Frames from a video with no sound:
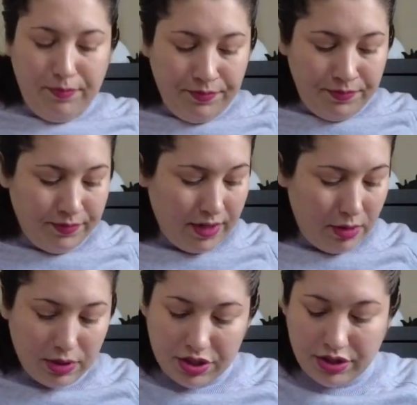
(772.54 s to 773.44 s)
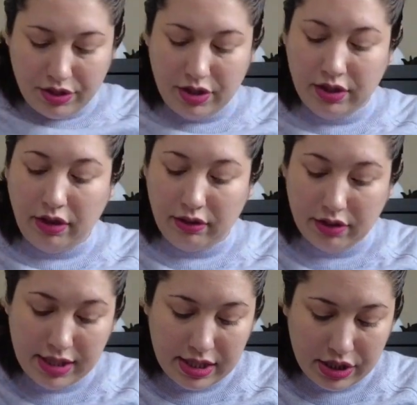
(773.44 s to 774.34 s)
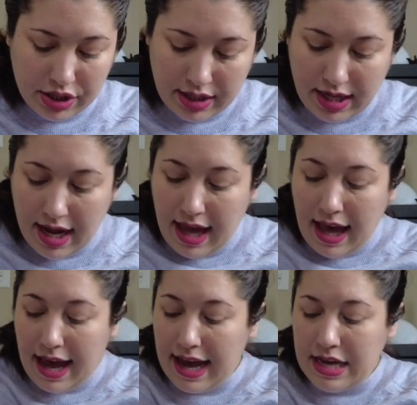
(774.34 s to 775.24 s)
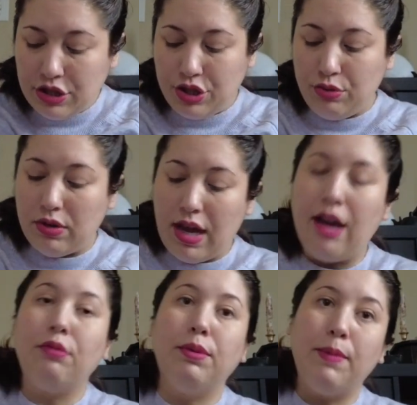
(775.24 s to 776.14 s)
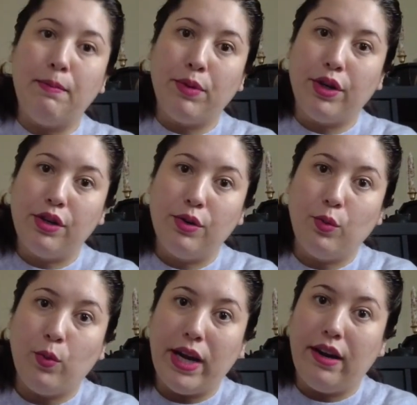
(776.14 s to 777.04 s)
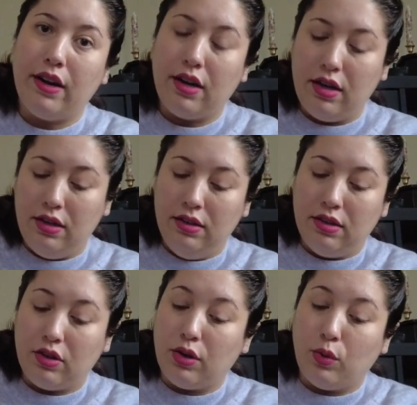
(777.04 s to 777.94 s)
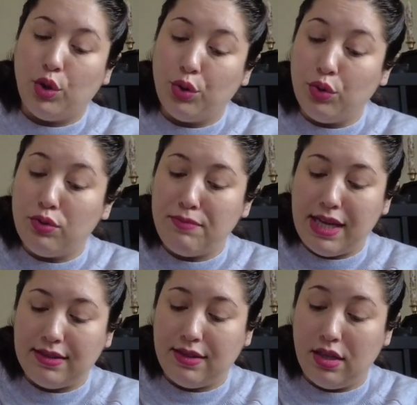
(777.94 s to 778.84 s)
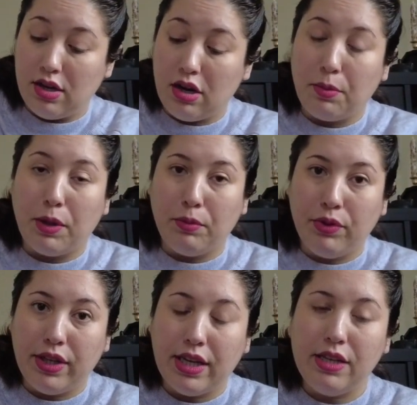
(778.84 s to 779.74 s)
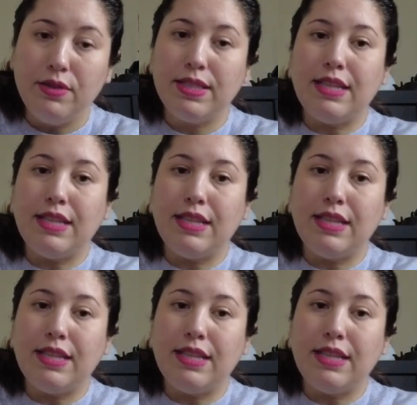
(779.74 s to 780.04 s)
It was just a good color addition. I do not remember where or who makes the dark purple that I use.